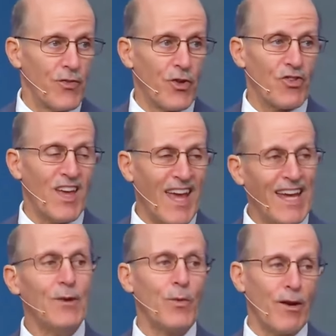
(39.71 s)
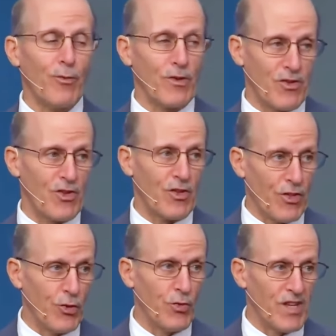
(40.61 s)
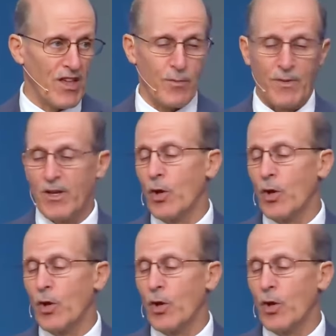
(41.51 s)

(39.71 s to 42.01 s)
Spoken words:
There's 8 references in the New Testament.